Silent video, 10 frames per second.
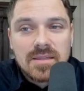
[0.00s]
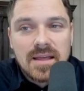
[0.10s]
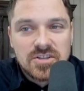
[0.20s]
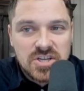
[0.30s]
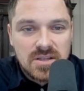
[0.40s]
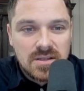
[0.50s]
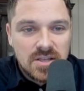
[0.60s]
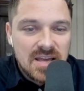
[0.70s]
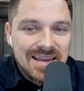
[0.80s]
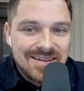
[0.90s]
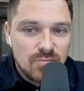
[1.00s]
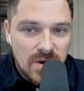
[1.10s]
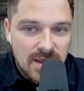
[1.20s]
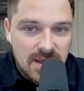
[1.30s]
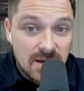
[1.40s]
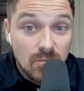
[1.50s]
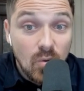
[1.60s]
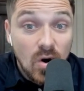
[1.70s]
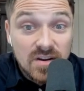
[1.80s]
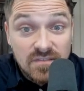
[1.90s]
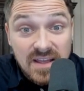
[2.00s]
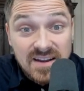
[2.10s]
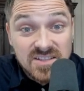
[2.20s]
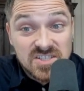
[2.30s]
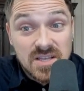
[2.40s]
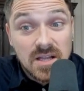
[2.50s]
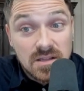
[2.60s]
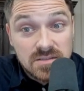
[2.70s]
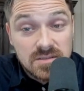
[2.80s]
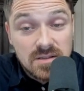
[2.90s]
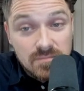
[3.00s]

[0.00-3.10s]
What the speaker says: that he can bring in motivated sellers,